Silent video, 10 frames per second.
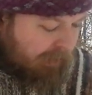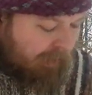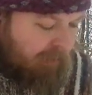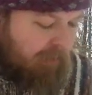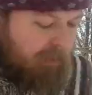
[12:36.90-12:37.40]

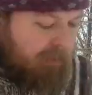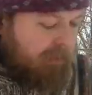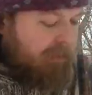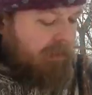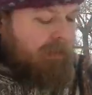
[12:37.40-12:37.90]

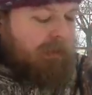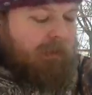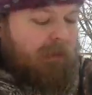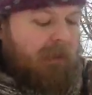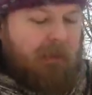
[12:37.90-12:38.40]
towards the
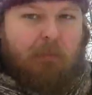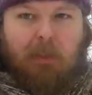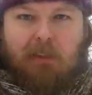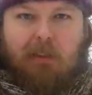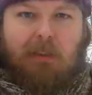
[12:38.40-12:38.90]
front a
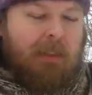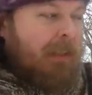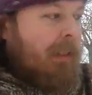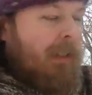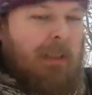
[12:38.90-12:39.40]
bit,
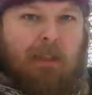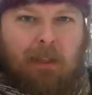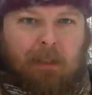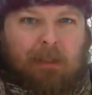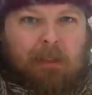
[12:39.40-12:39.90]

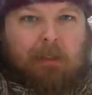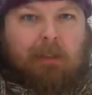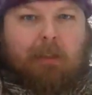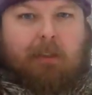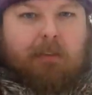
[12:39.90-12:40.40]
and
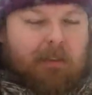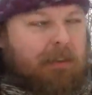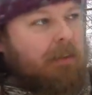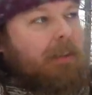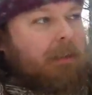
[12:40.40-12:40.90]
I get
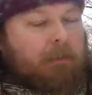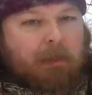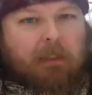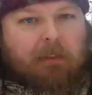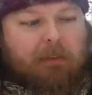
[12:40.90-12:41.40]

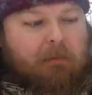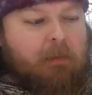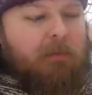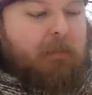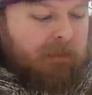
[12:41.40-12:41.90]
pretty good
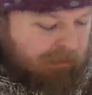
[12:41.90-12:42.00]
movement.